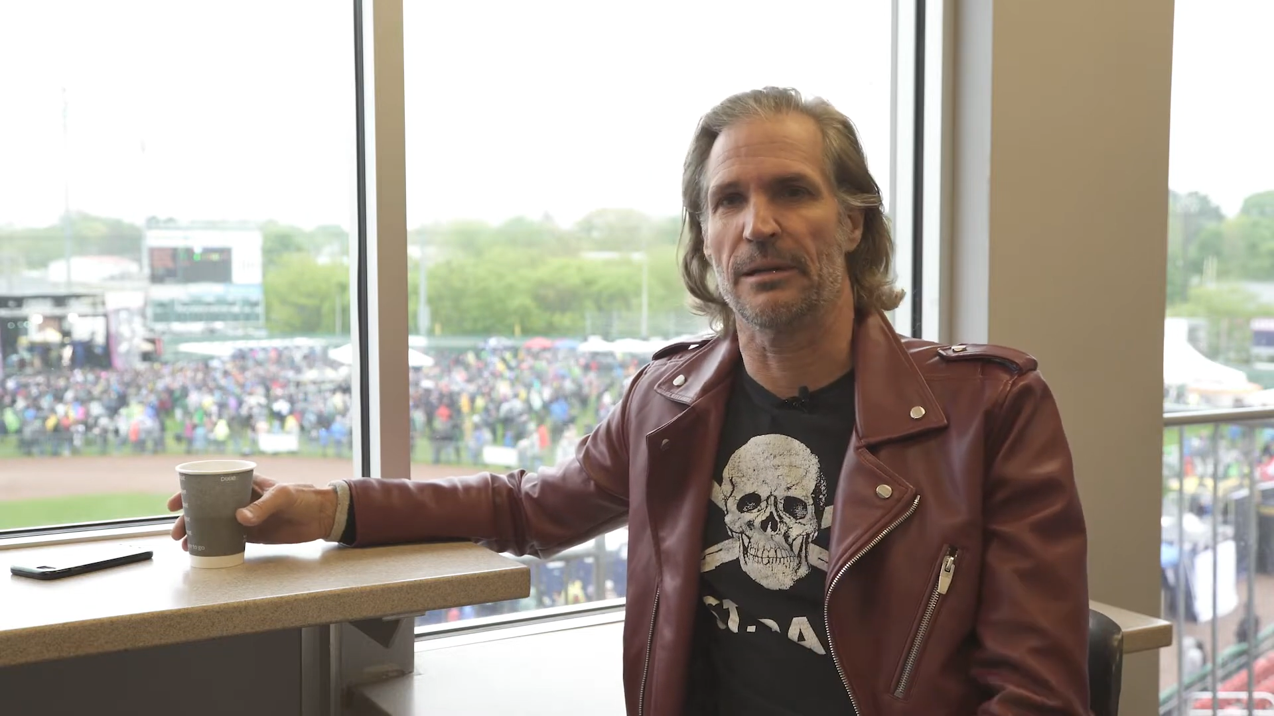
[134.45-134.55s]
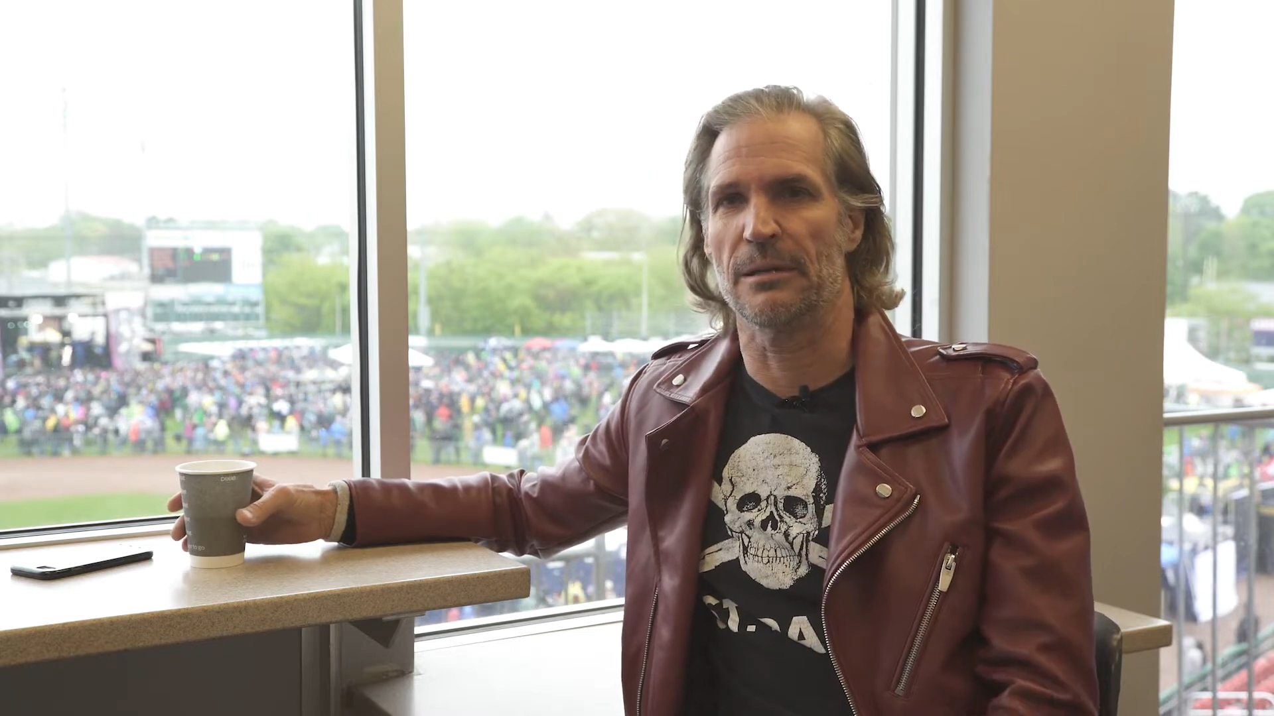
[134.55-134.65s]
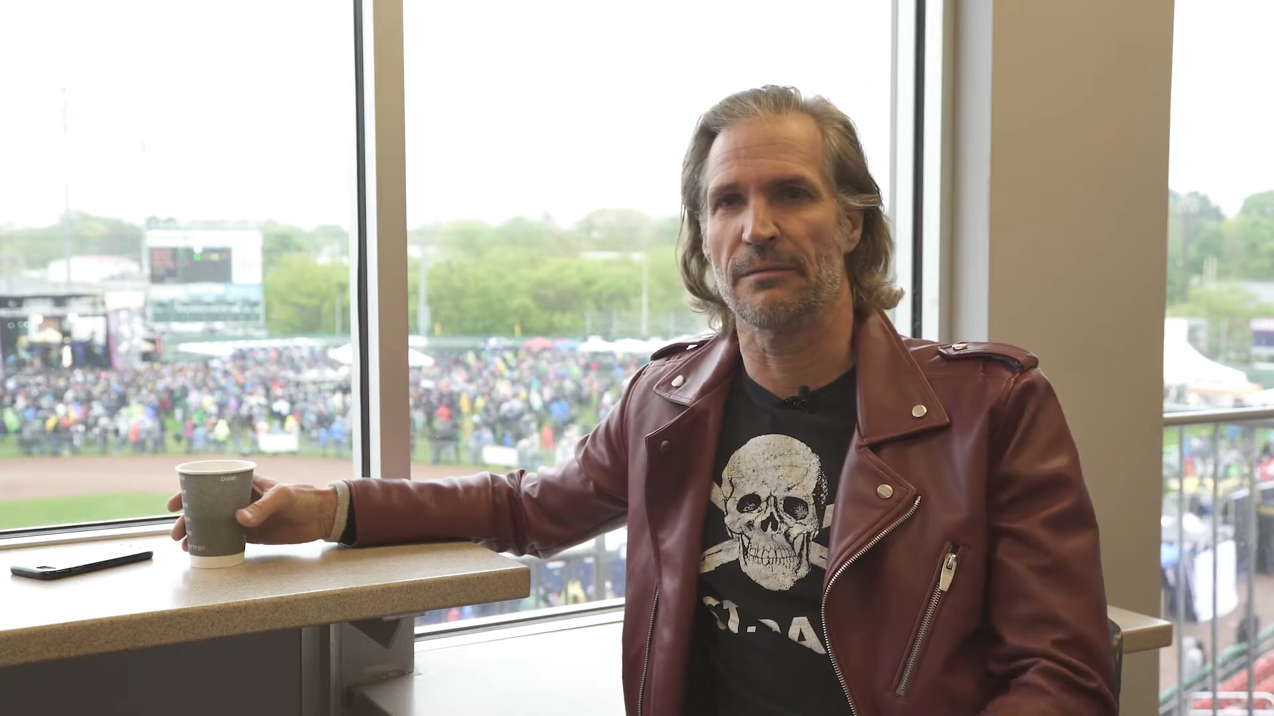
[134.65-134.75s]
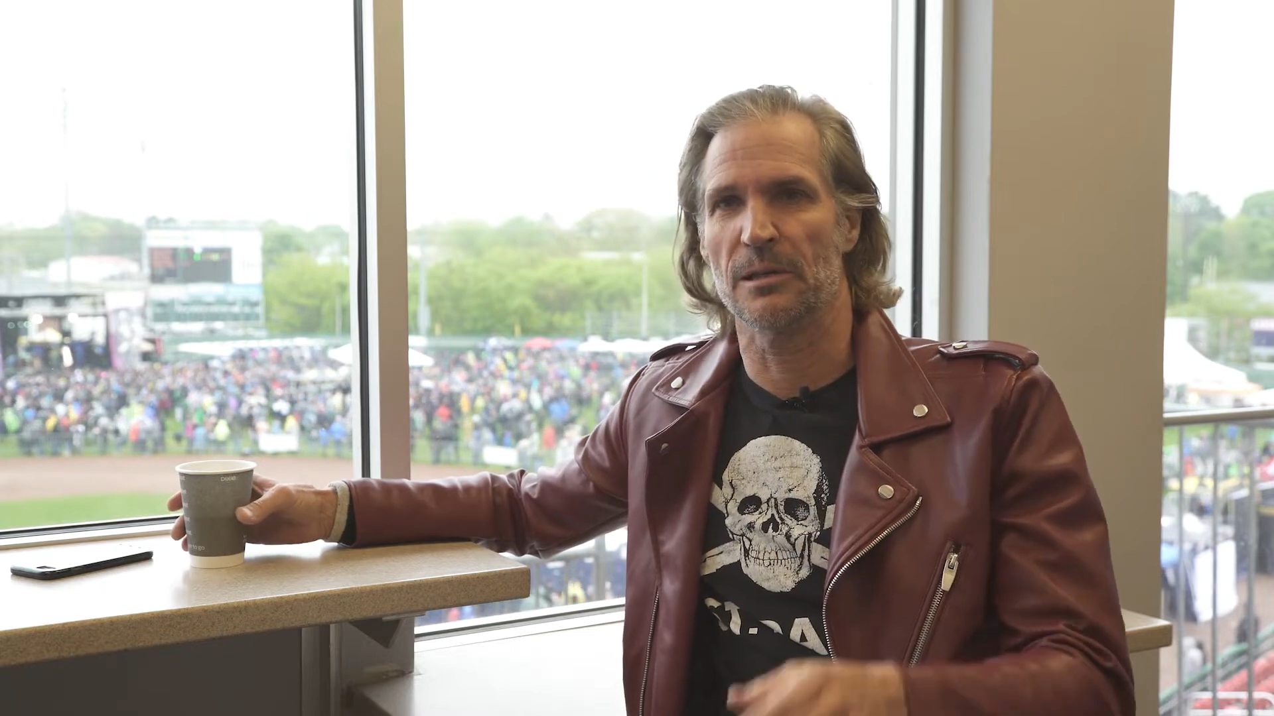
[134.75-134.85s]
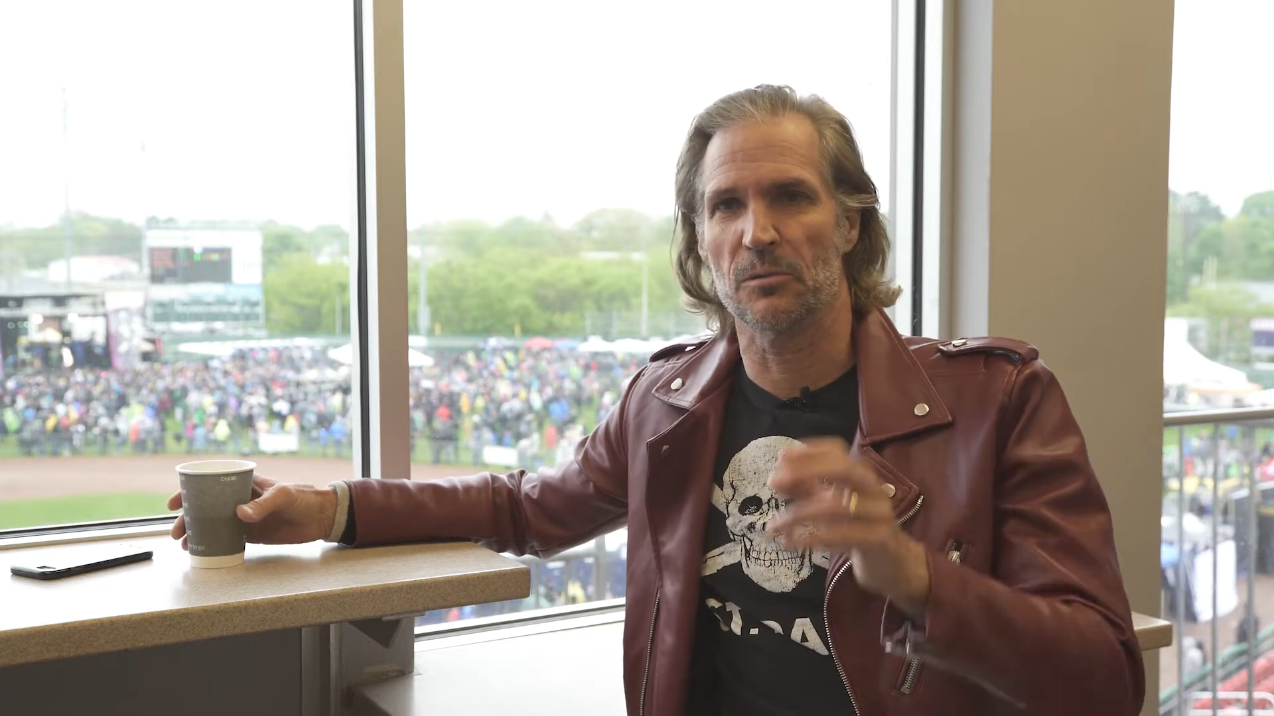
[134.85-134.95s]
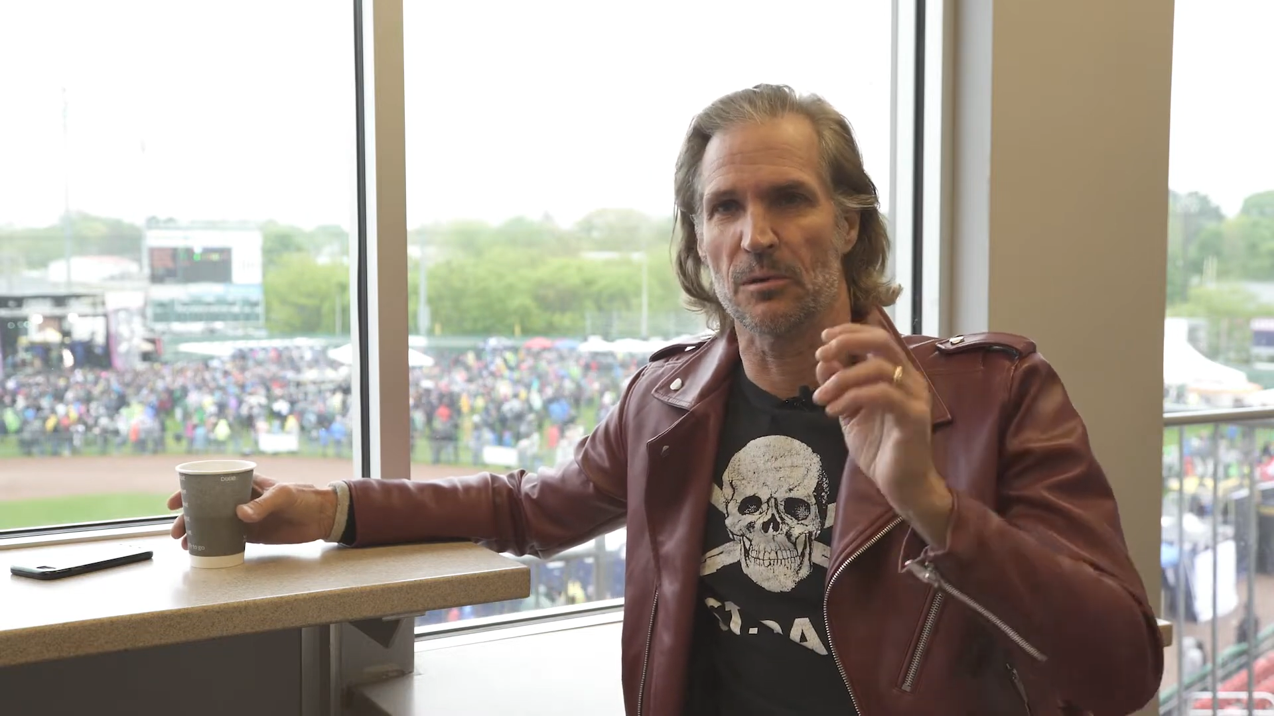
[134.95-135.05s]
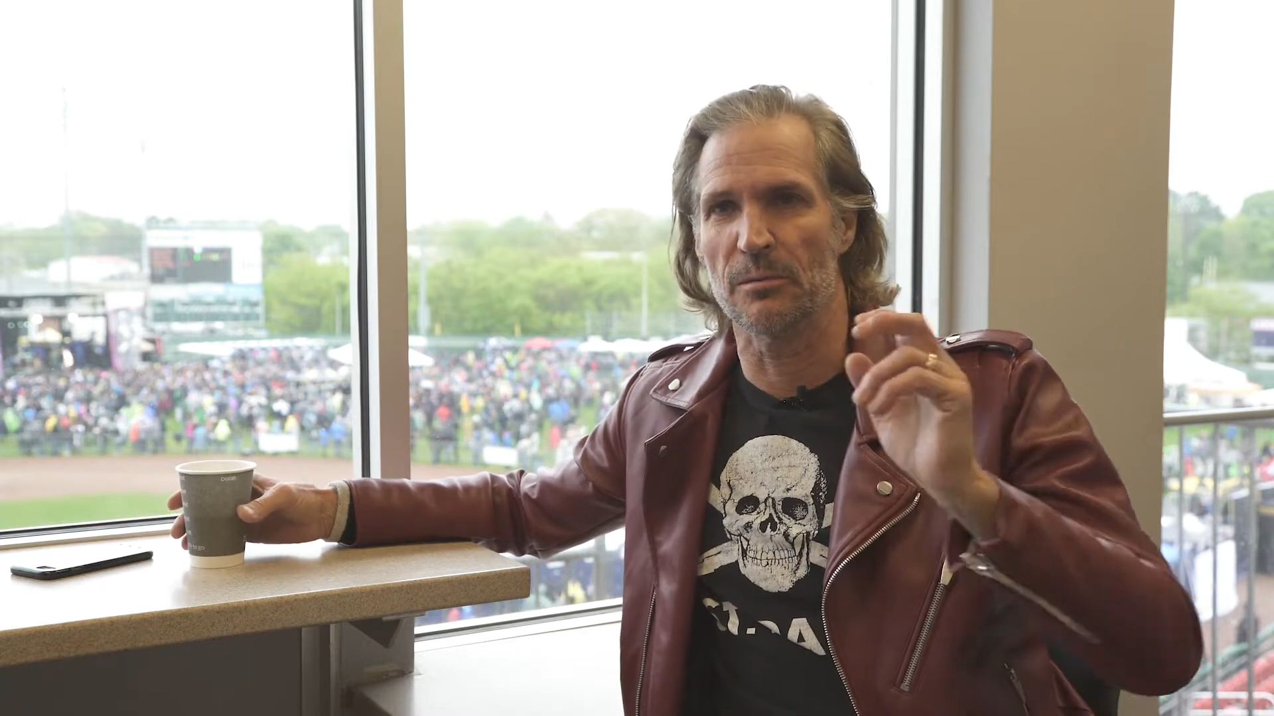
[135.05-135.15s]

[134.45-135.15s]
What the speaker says: an individual